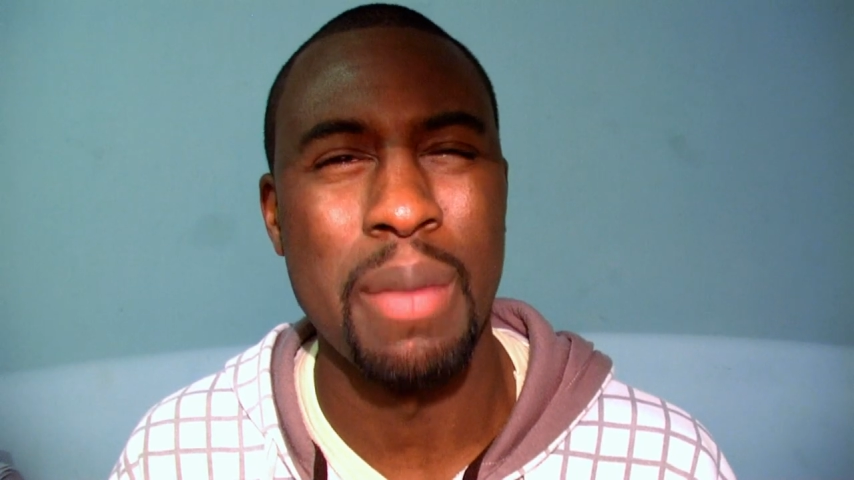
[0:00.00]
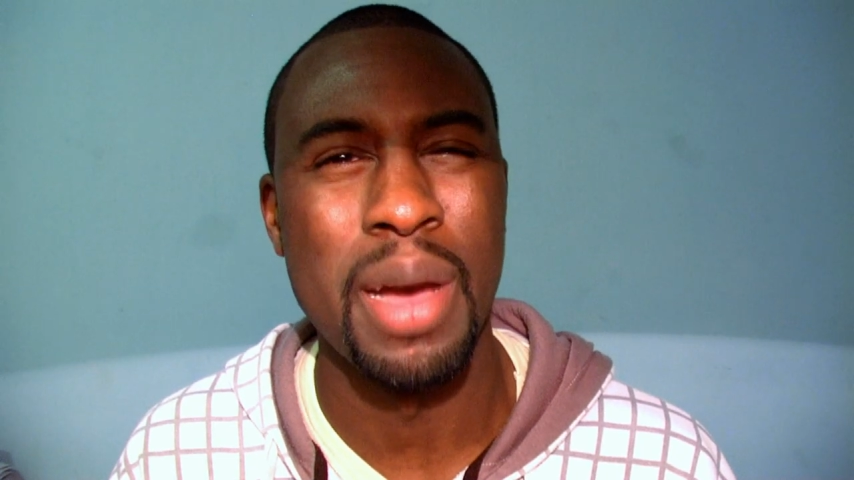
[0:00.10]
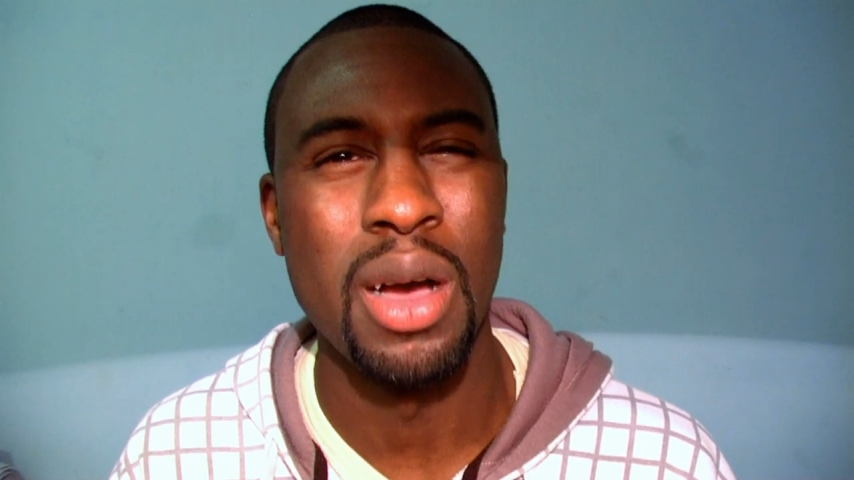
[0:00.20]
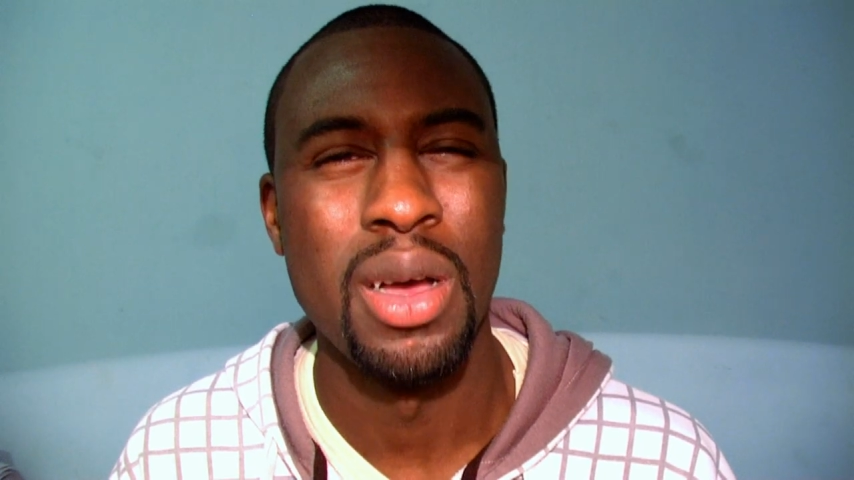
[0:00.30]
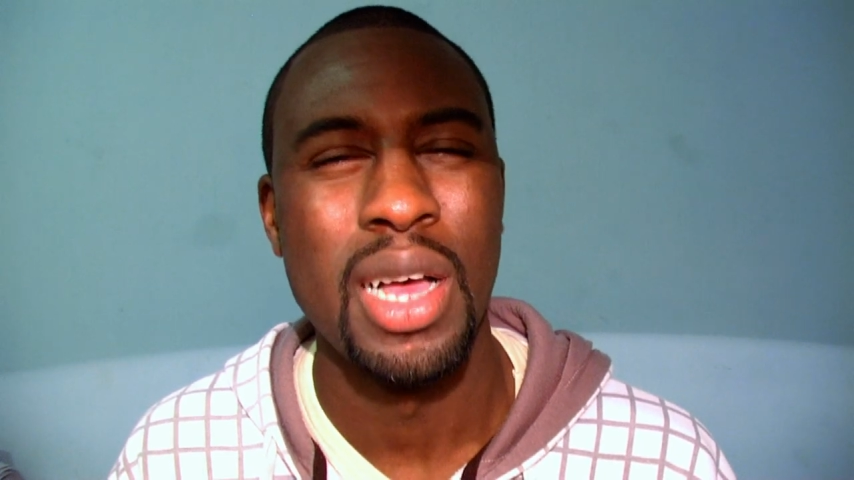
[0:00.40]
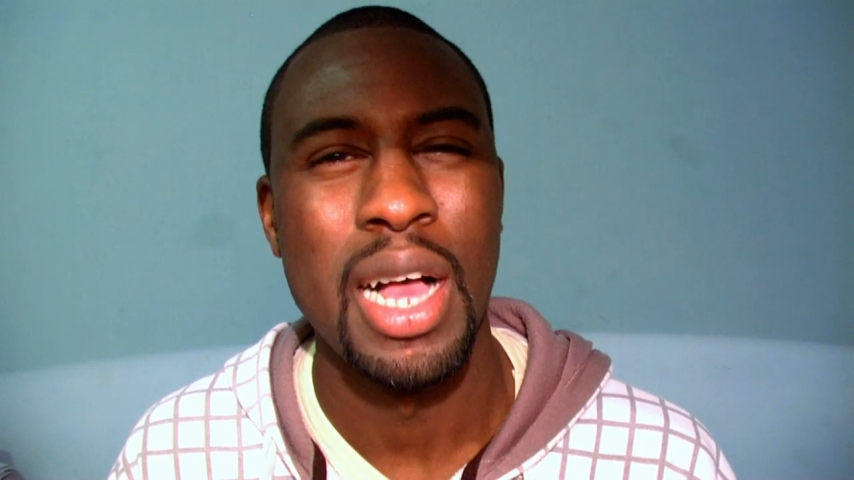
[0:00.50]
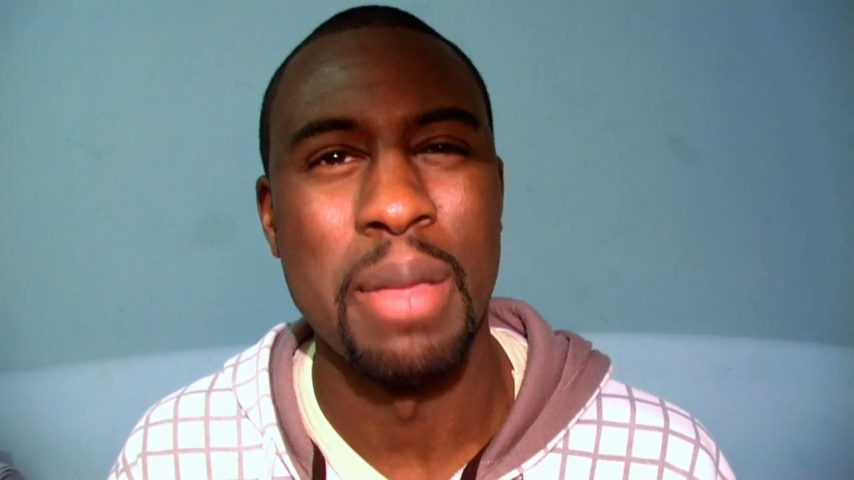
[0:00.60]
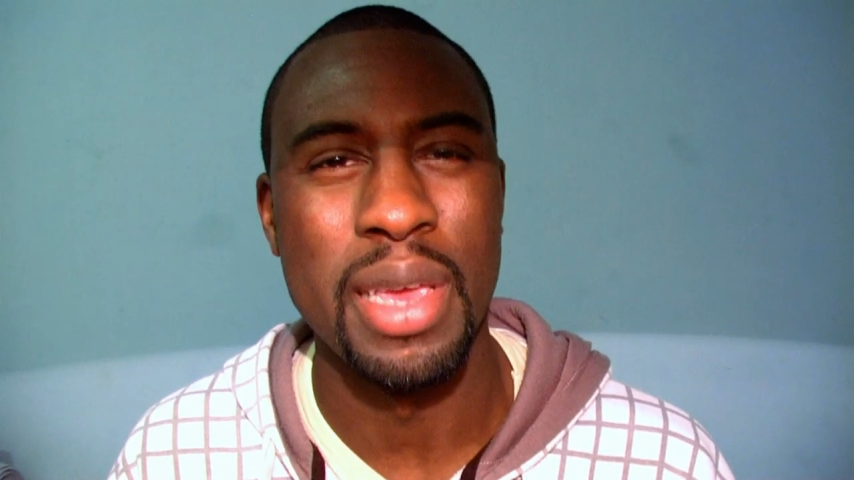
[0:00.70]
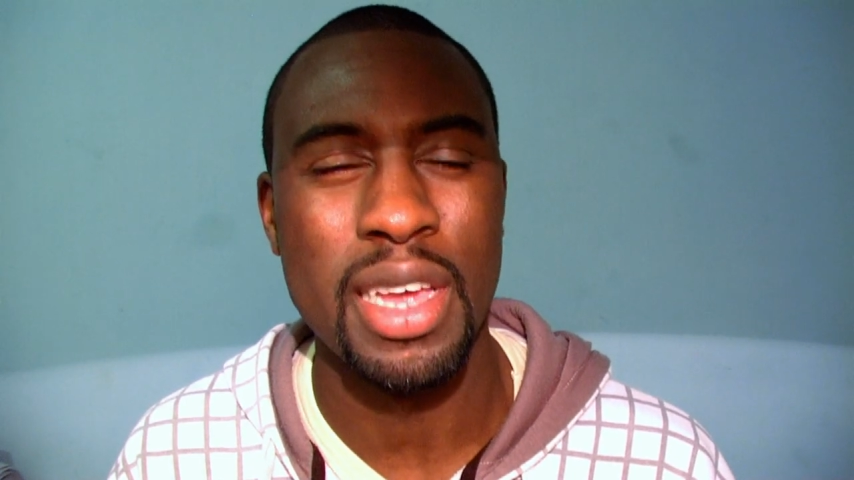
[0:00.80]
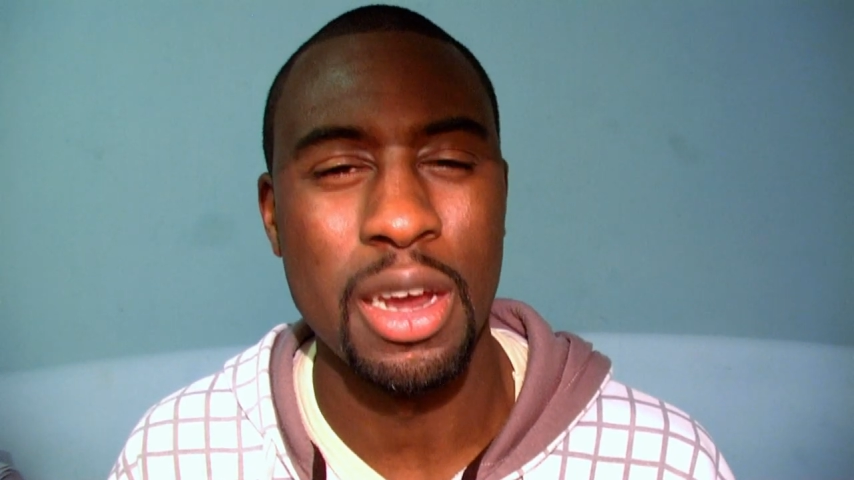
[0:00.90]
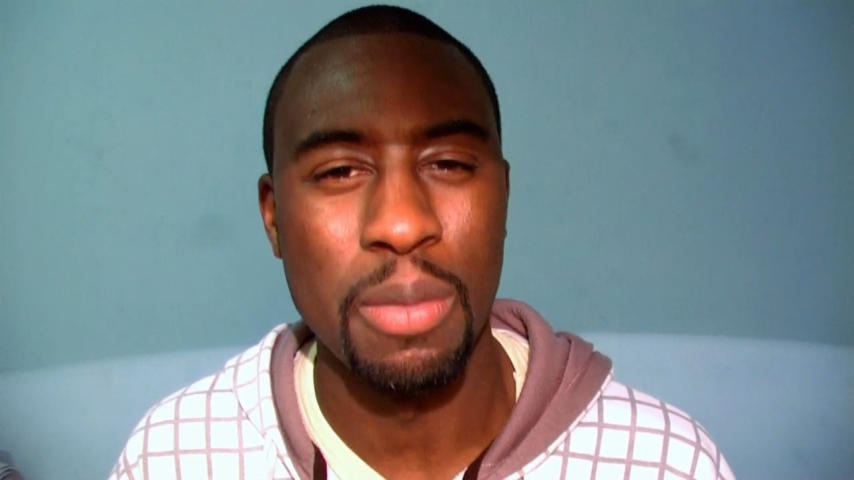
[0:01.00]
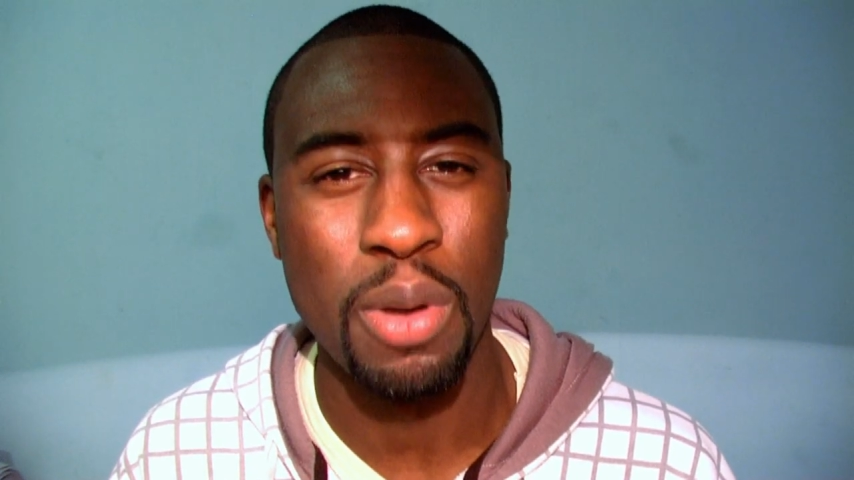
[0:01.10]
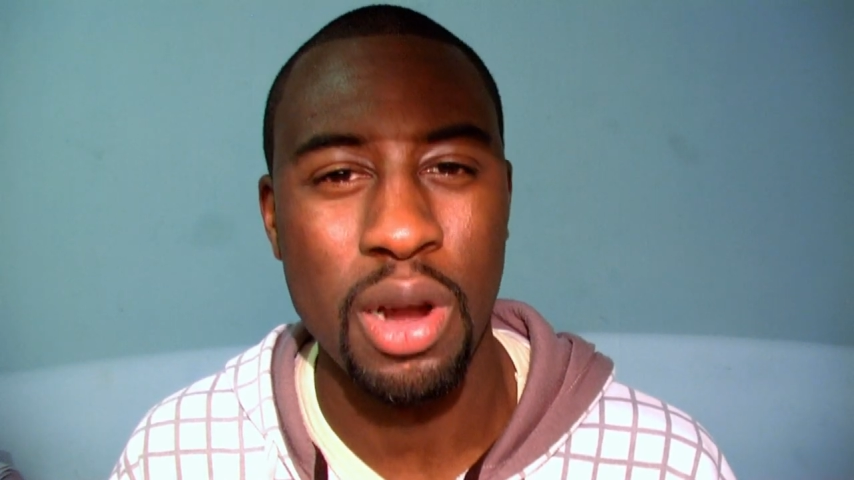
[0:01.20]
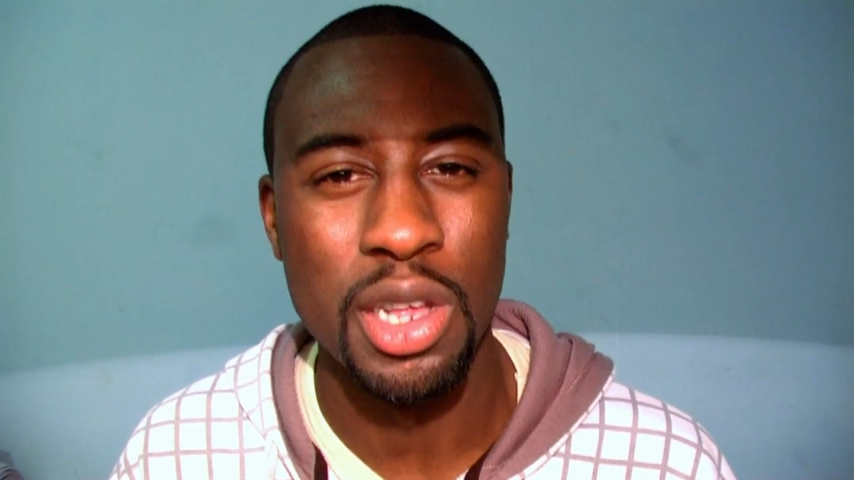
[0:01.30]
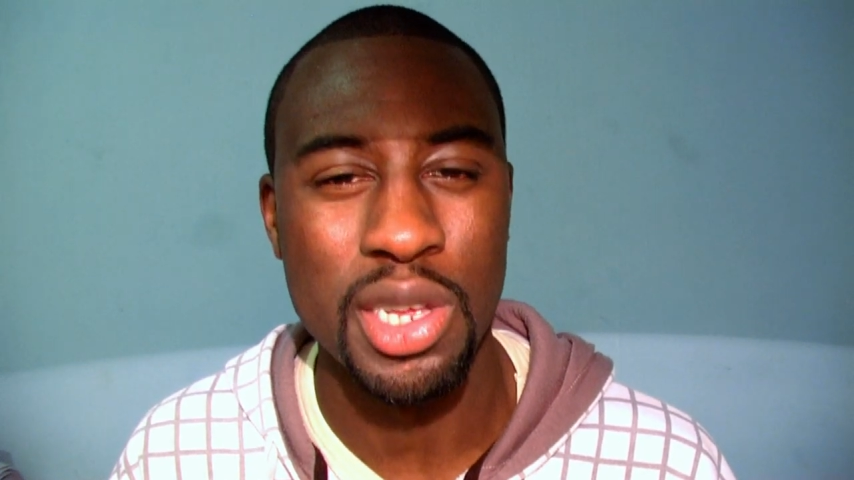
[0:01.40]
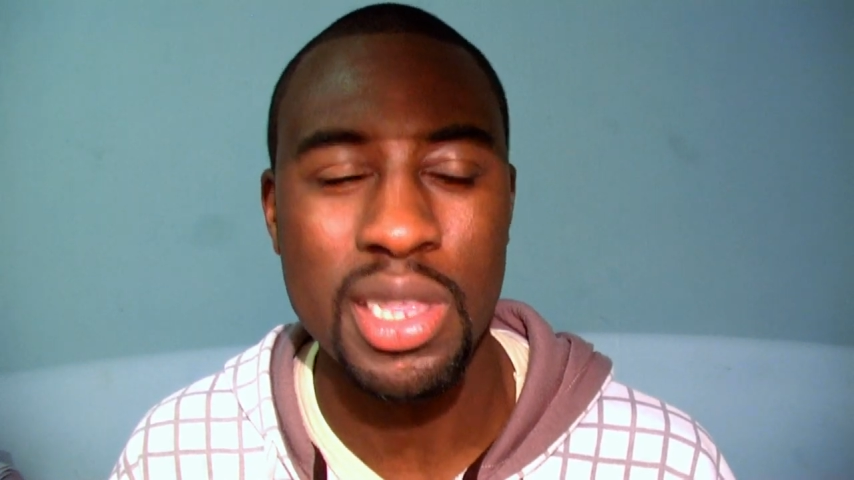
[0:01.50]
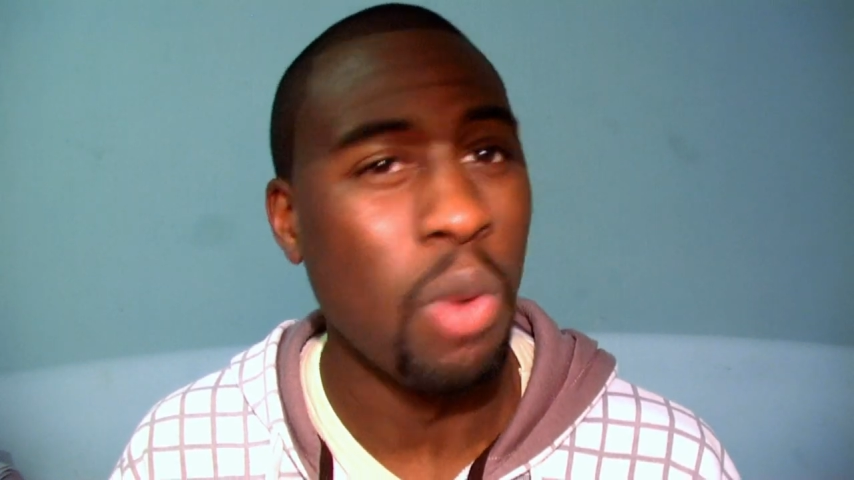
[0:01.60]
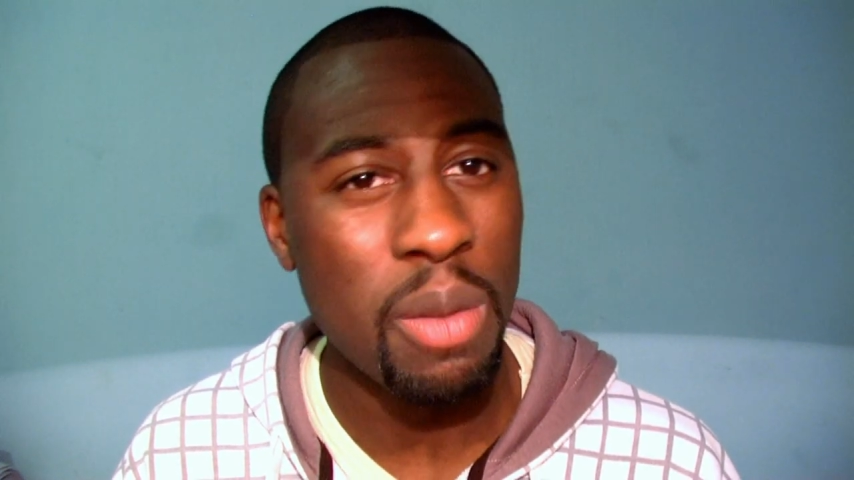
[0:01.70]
come out and make an apology.